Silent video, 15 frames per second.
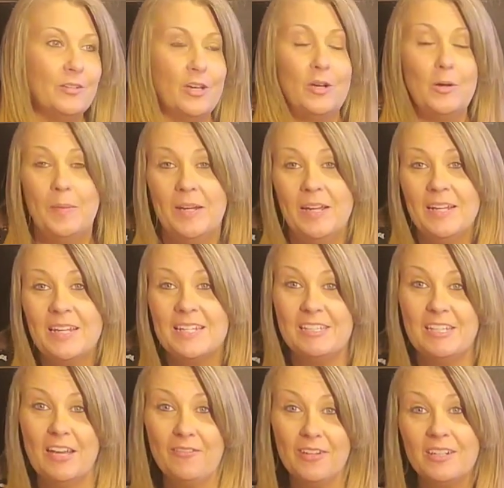know, but I can
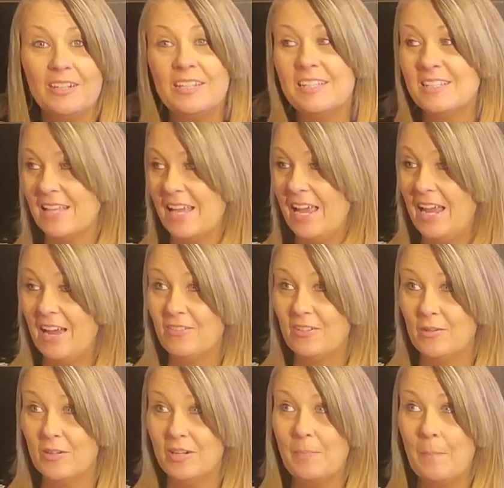definitely say
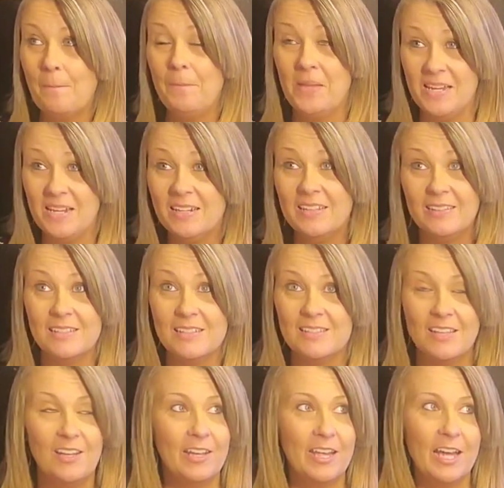after being in this
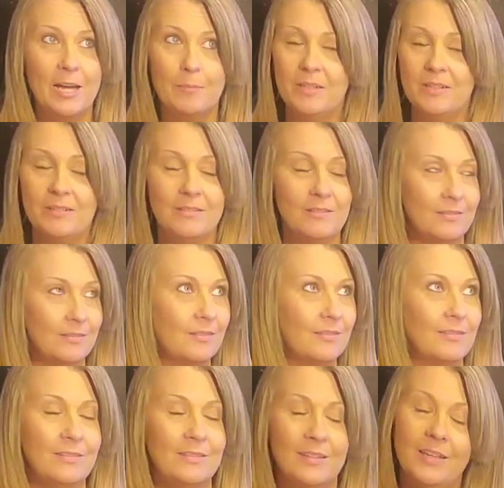log cabin,
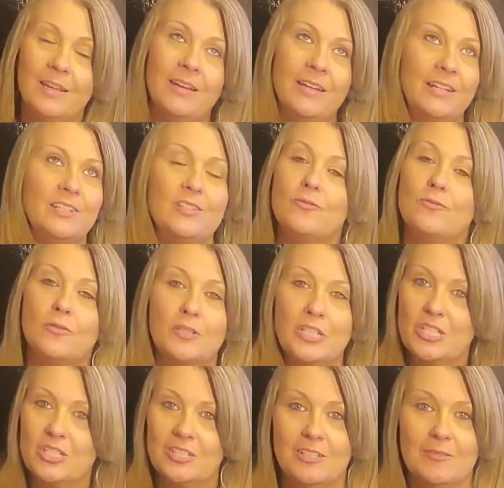it is for
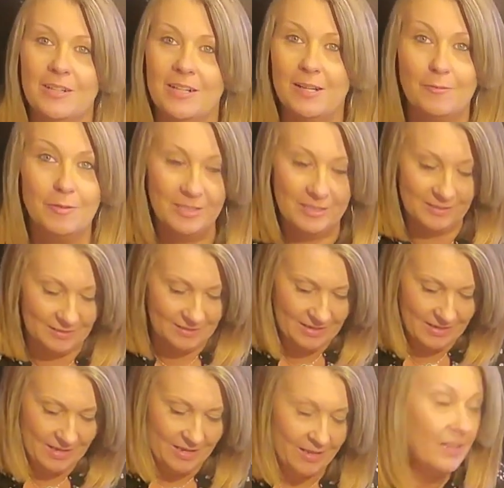sure what I want.
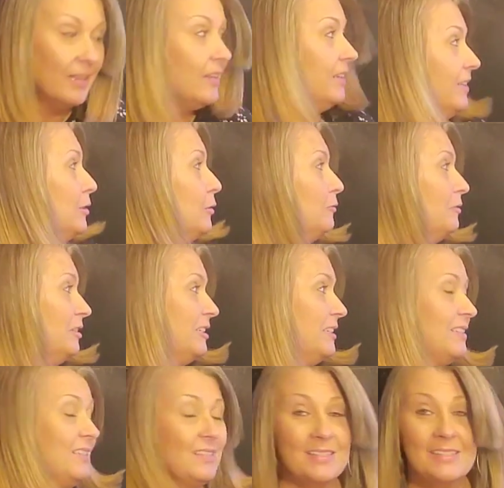In the
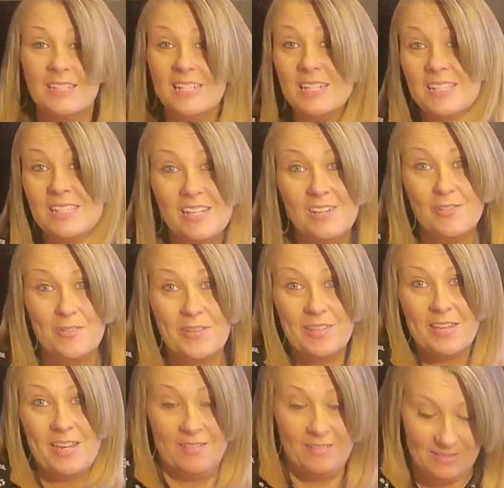woods, Tennessee or North
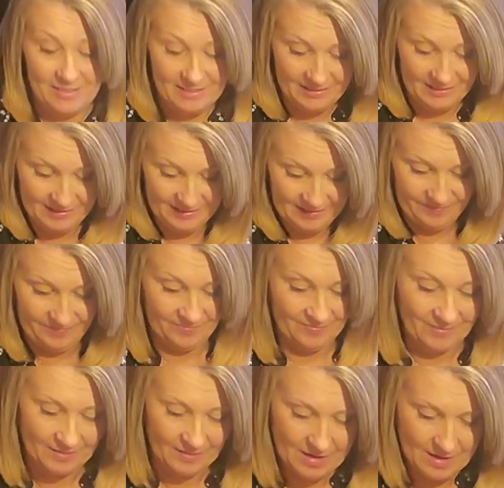Carolina.
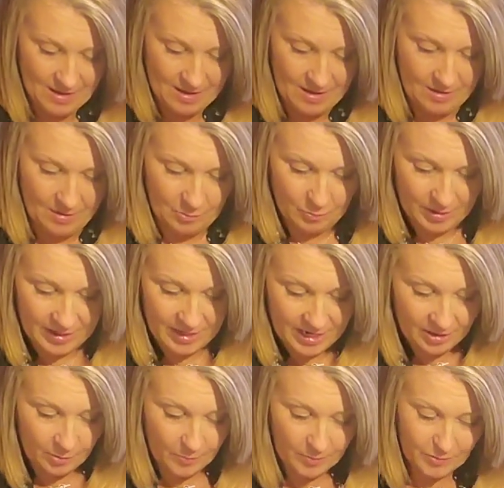
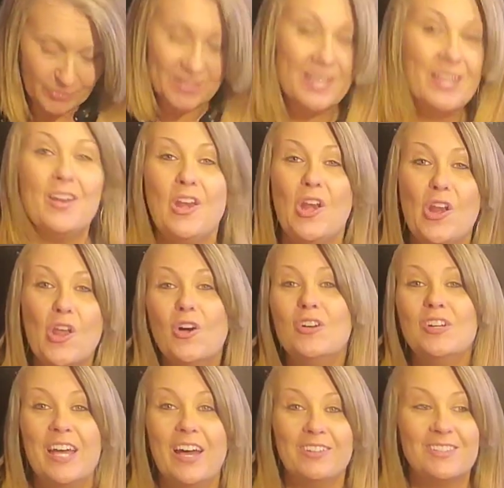100% no
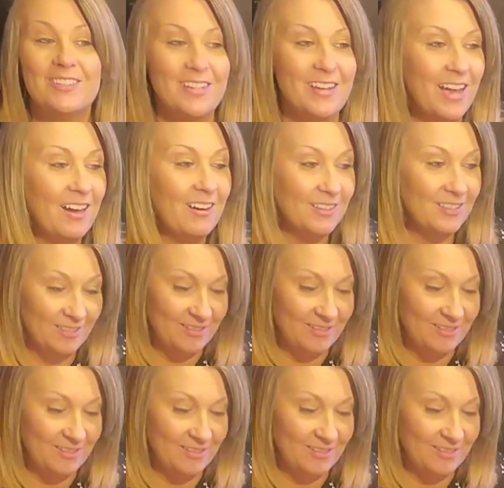doubts now.